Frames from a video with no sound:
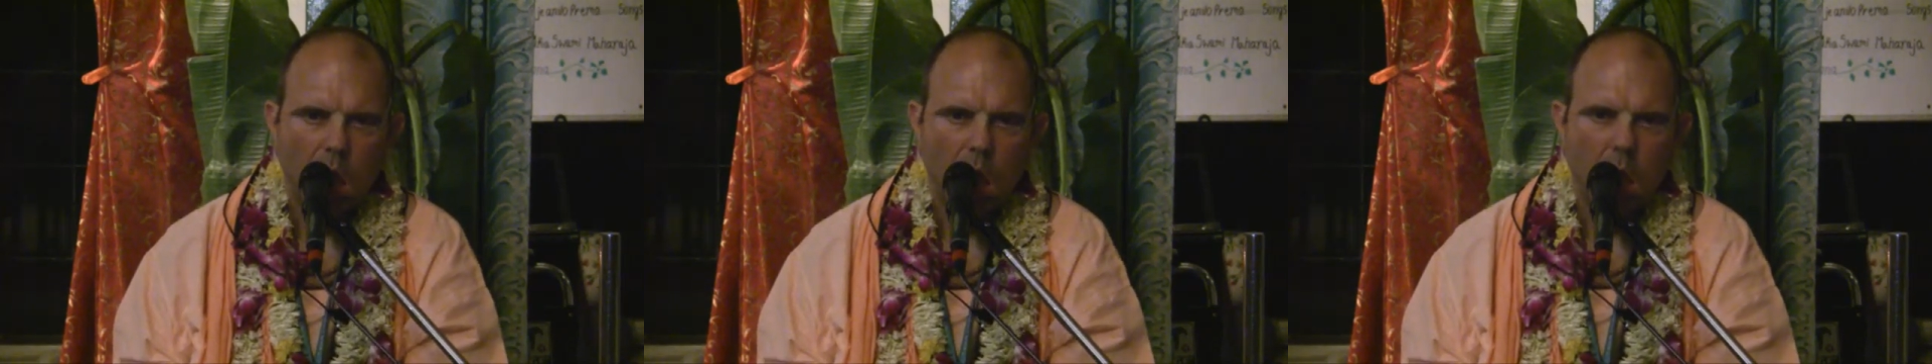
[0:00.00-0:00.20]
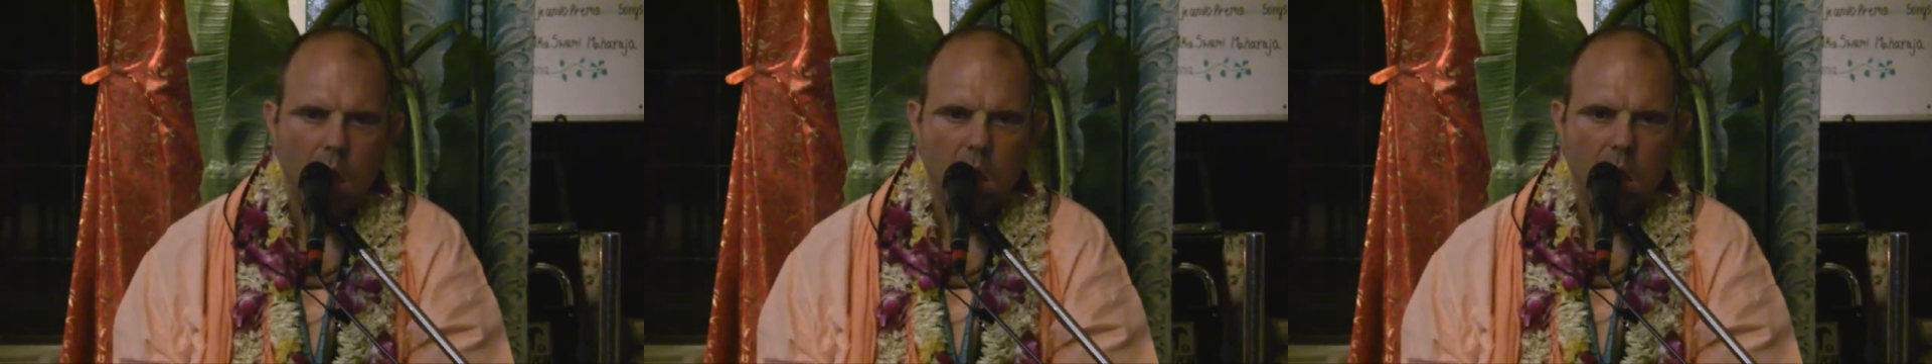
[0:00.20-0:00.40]

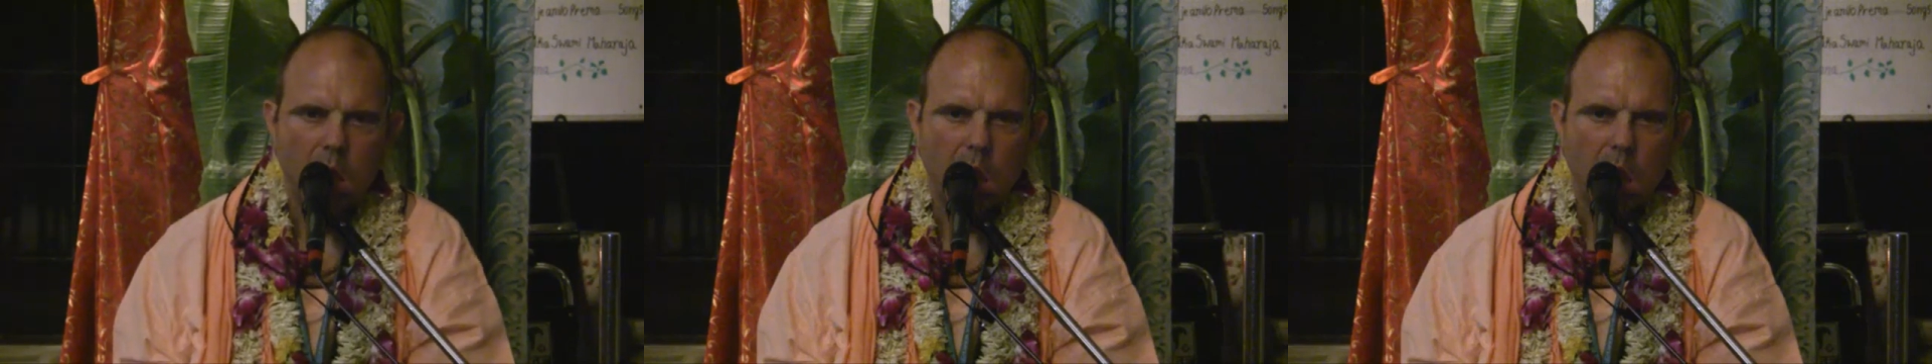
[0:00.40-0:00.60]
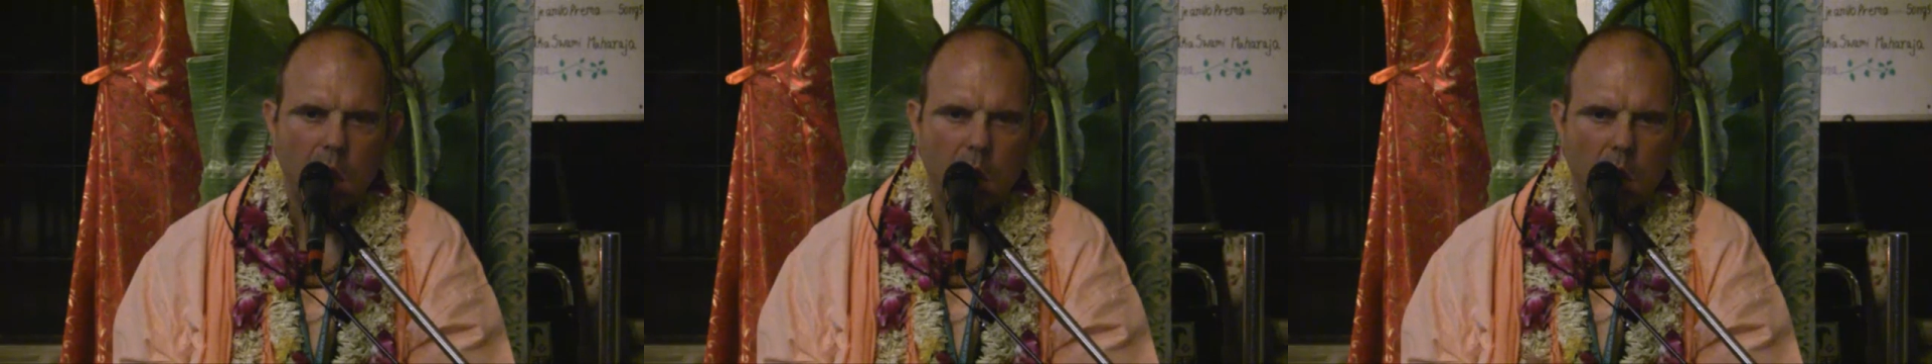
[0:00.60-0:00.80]
you have to
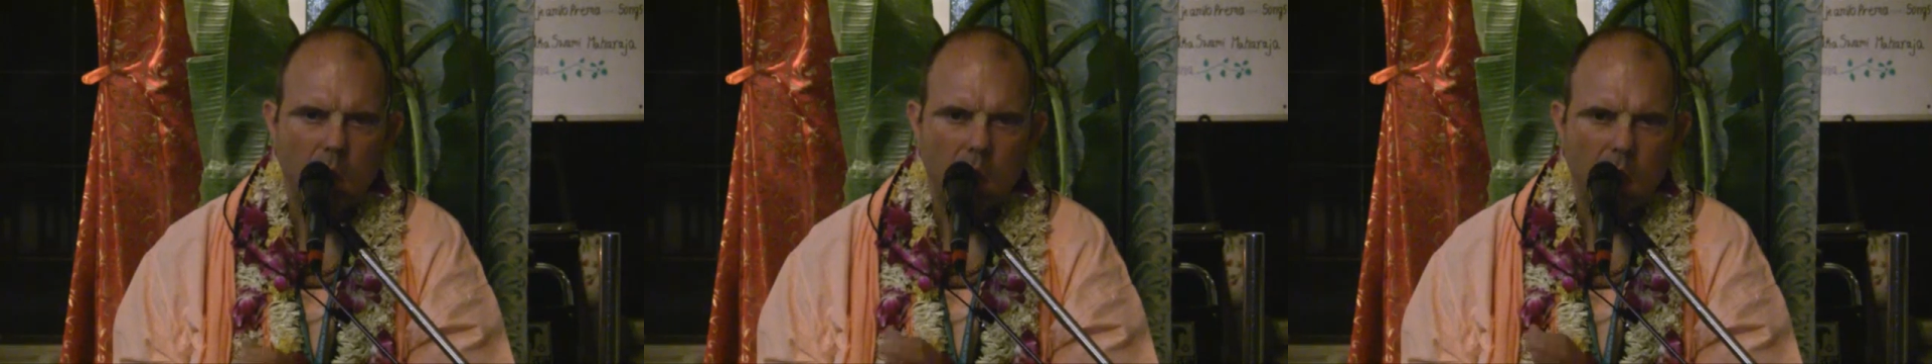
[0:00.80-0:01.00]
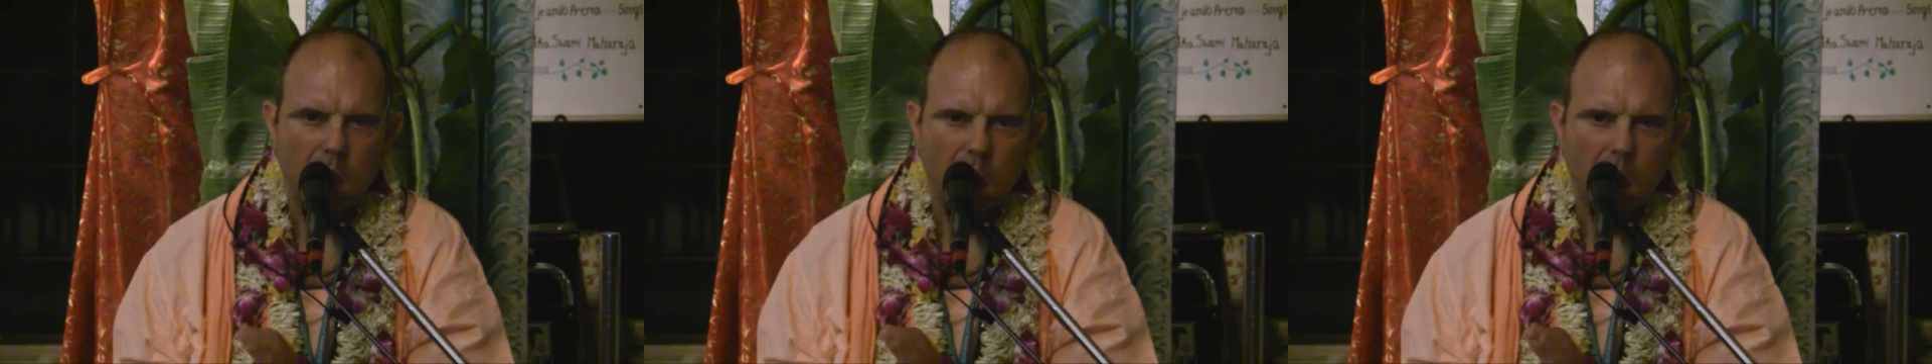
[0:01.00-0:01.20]
chant
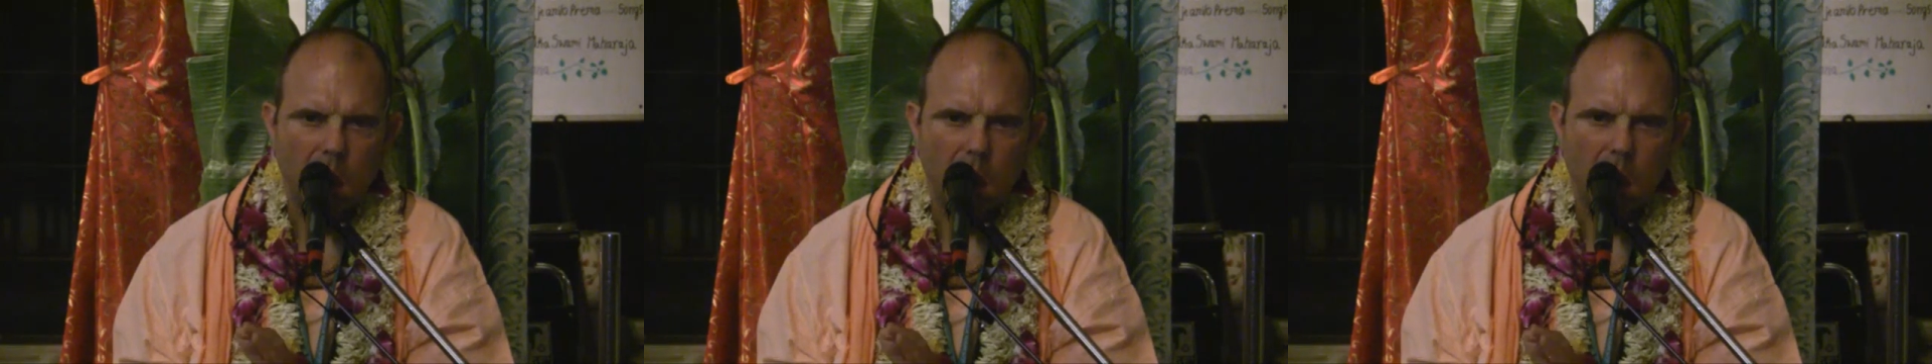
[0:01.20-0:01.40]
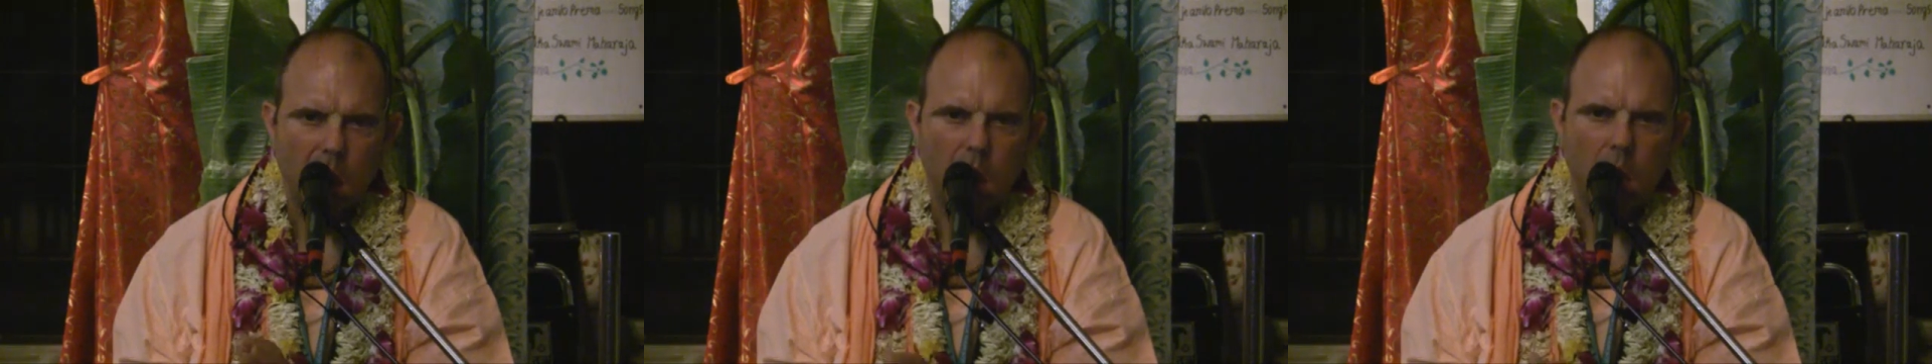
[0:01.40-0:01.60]

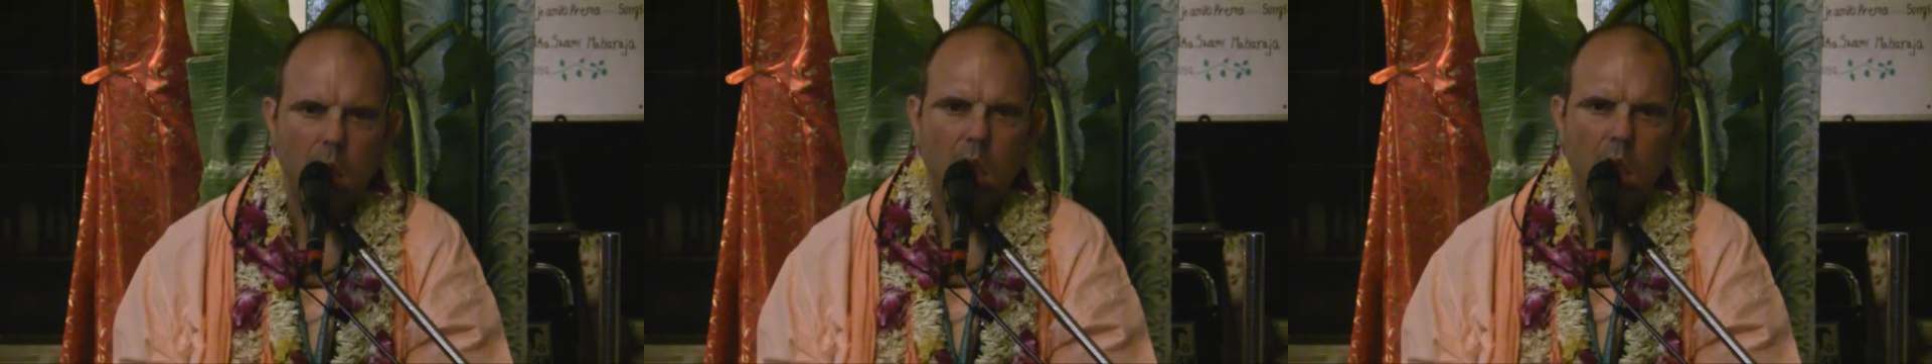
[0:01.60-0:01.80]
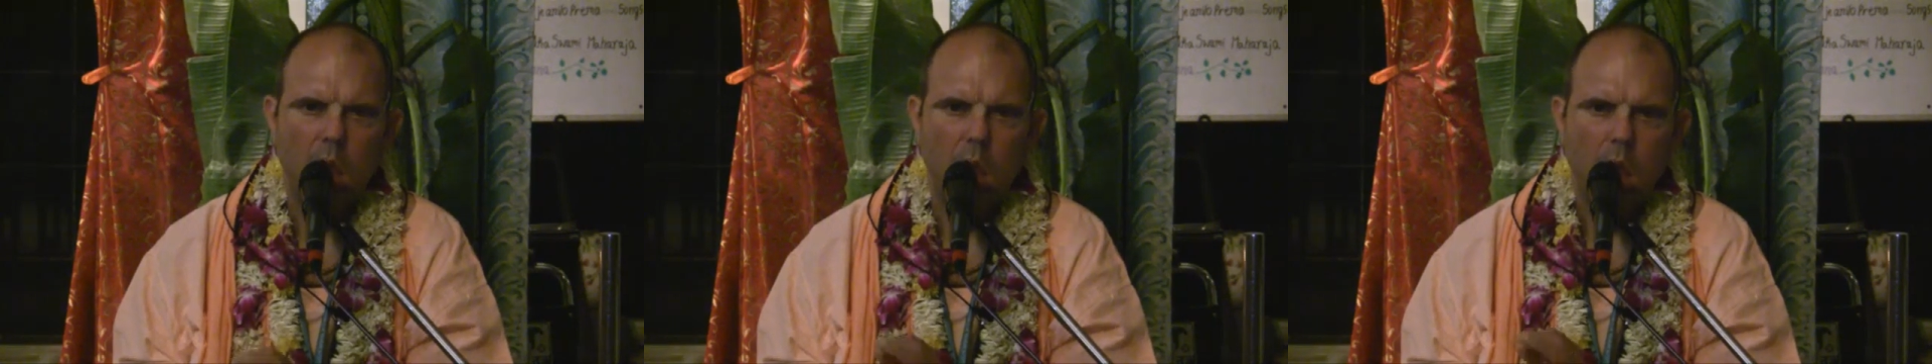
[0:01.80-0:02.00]

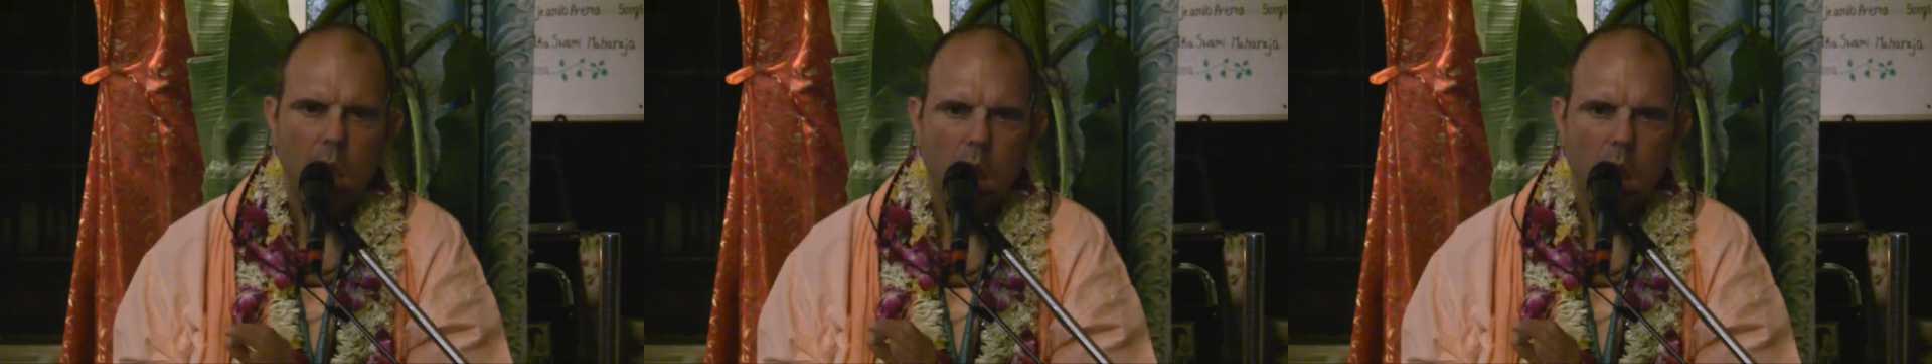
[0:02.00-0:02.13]
very